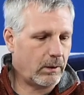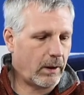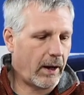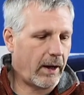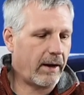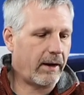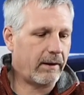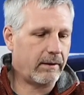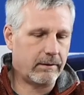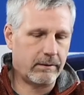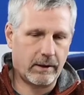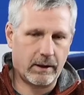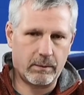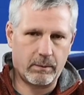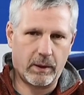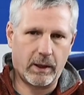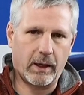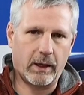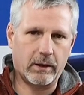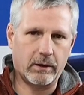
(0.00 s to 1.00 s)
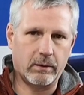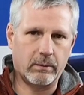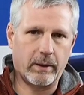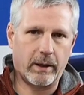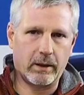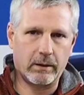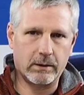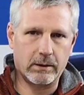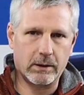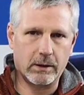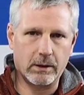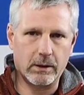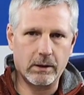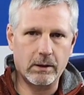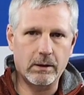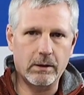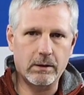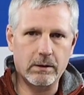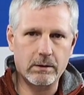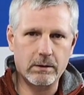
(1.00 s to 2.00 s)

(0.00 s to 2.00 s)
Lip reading: have a panel-mounted